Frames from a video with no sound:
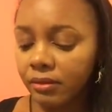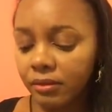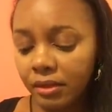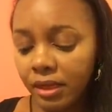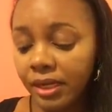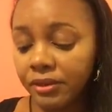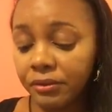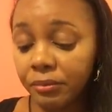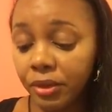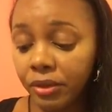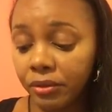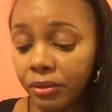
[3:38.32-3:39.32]
I guess, from
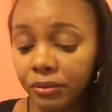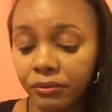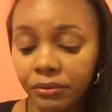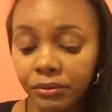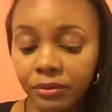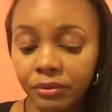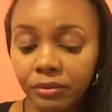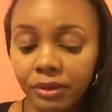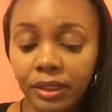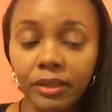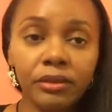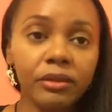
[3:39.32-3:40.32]
all over the
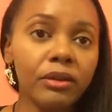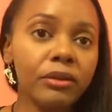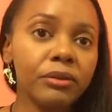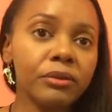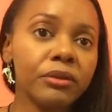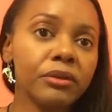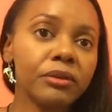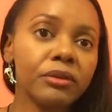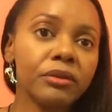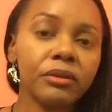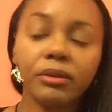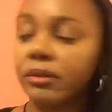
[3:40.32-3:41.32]
East Coast,
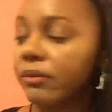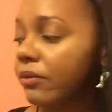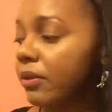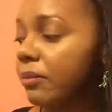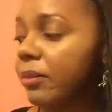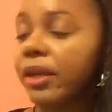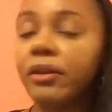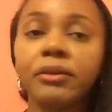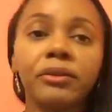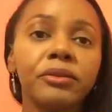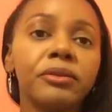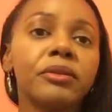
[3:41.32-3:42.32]

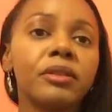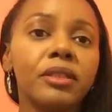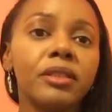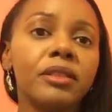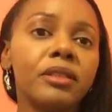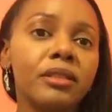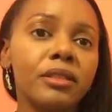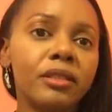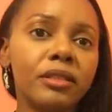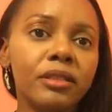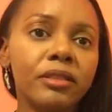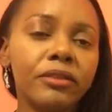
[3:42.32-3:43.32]
filmmakers,
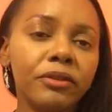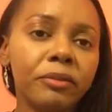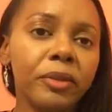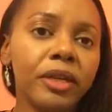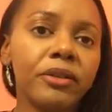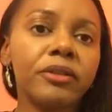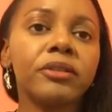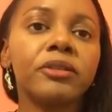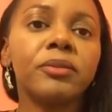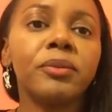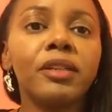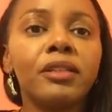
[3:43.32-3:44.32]
indigenous filmmakers
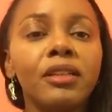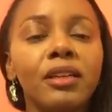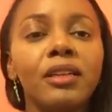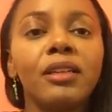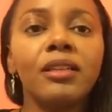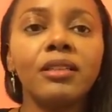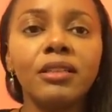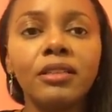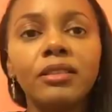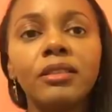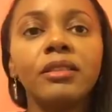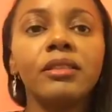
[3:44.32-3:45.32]
with an
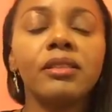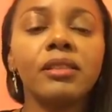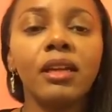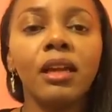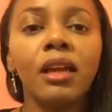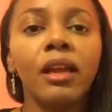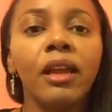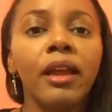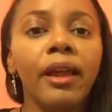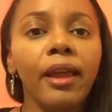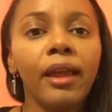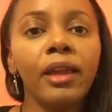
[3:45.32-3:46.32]
indigenous
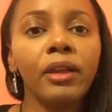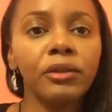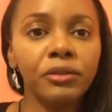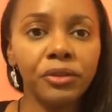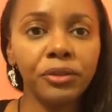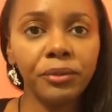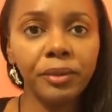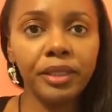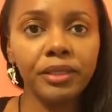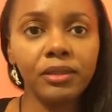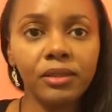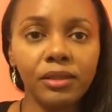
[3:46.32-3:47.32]
angle to
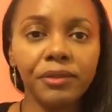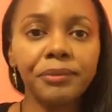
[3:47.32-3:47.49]
it.